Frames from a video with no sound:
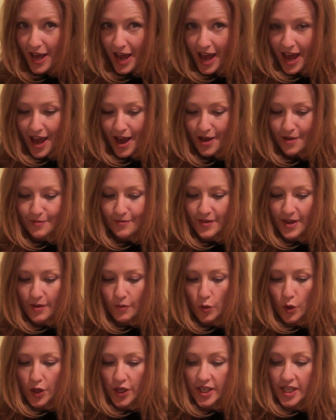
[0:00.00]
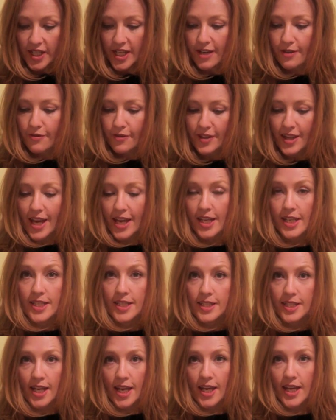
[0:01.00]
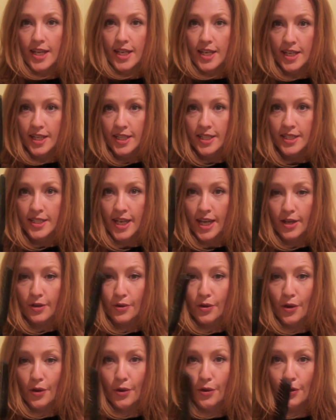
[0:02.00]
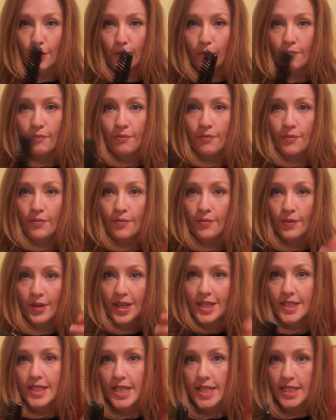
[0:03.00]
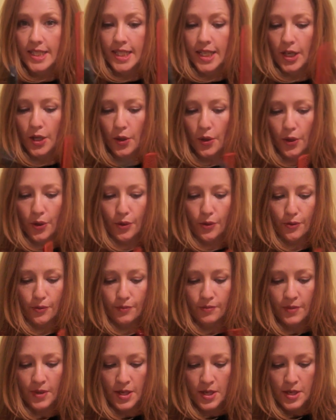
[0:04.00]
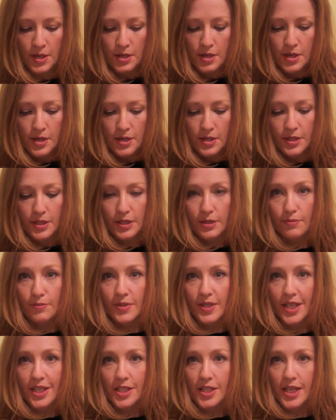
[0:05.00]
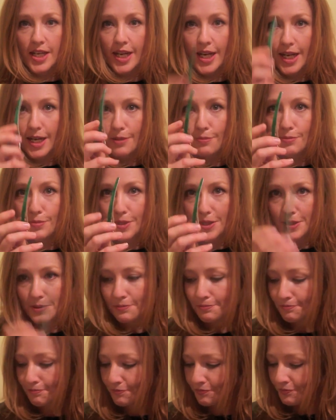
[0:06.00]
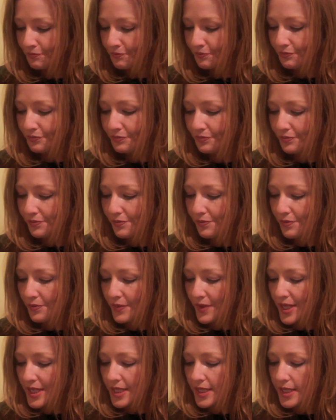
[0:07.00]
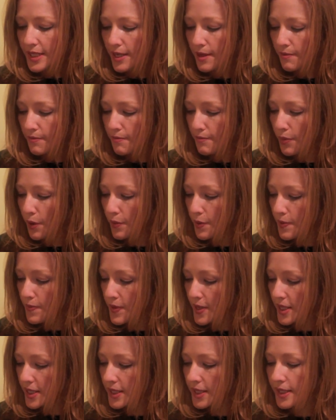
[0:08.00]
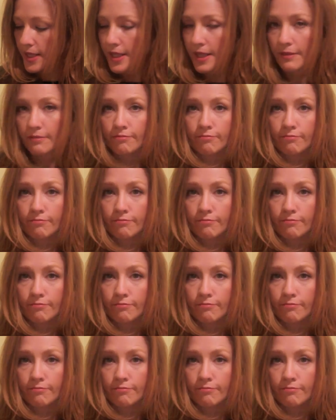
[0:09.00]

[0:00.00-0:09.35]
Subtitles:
and what you're going to need for that is a tail comb, teasing comb, some sectioning clips, some bobby pins,